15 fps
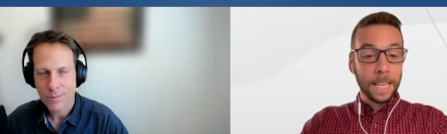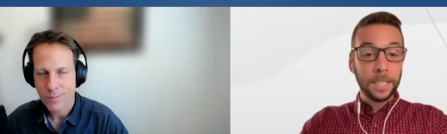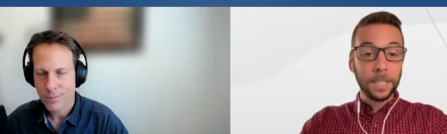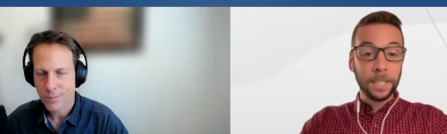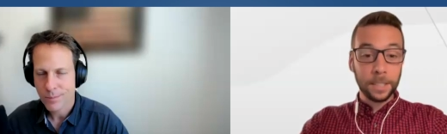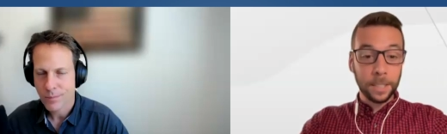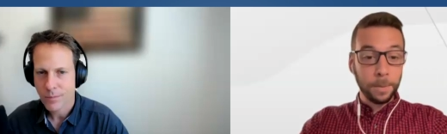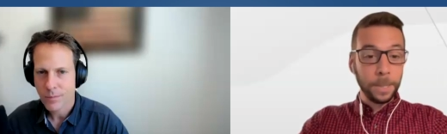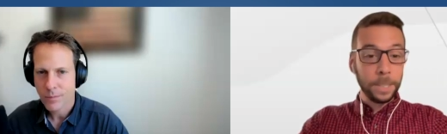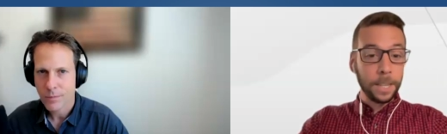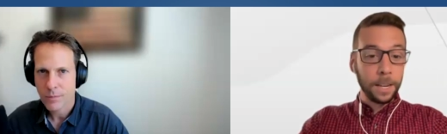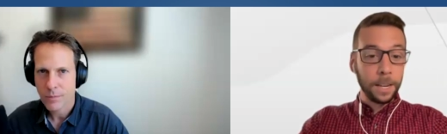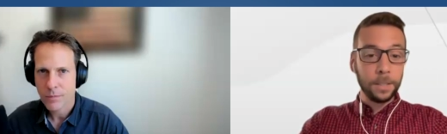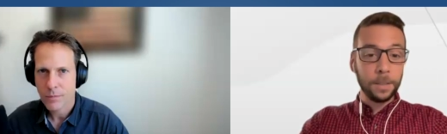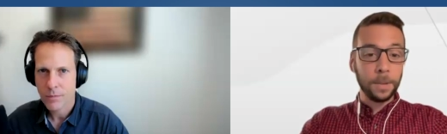Speaker 1: She's going to reach
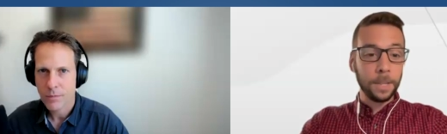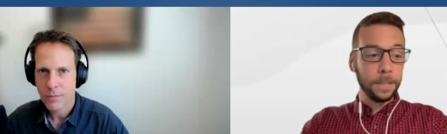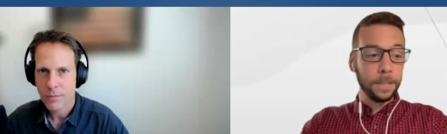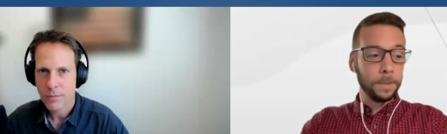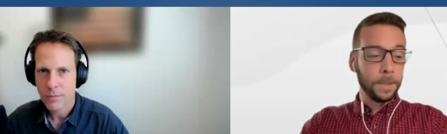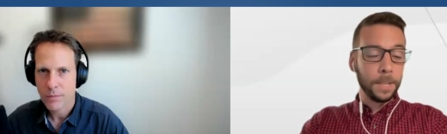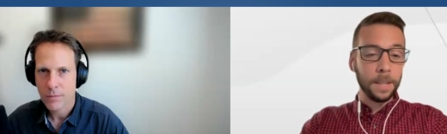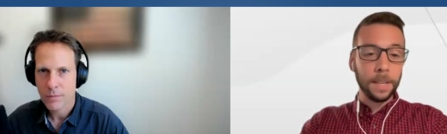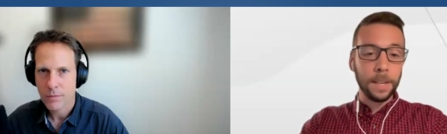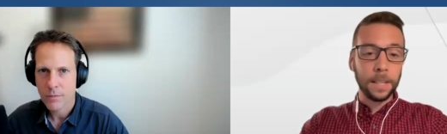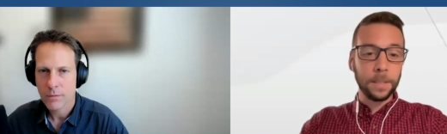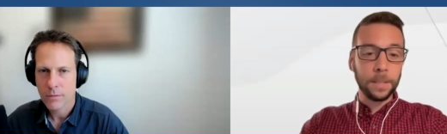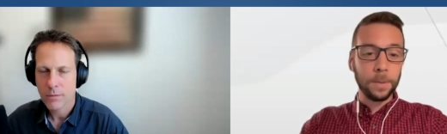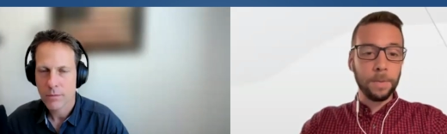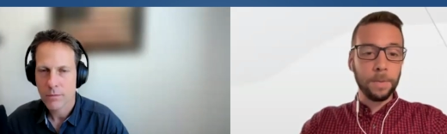out to you within within the
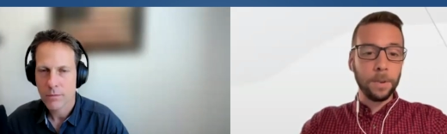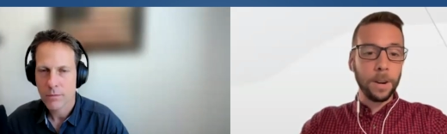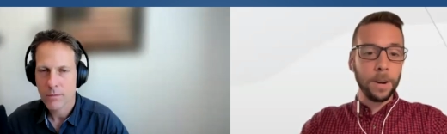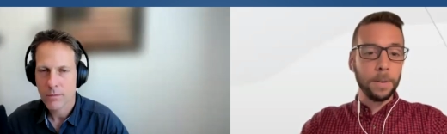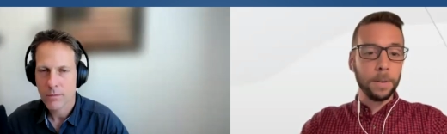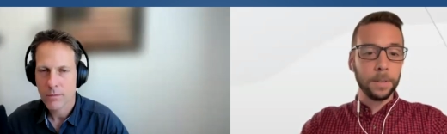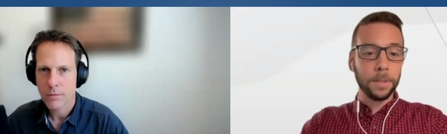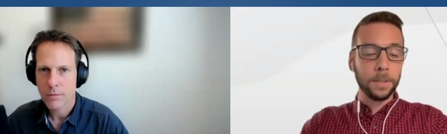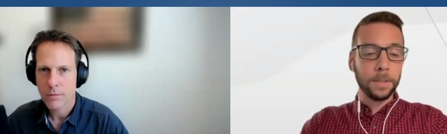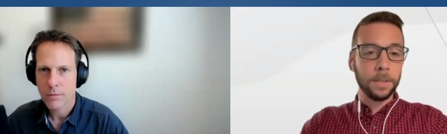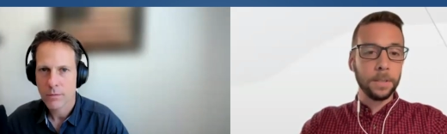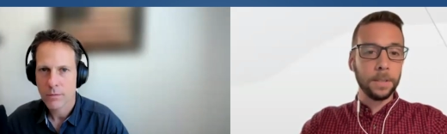next 24 hours.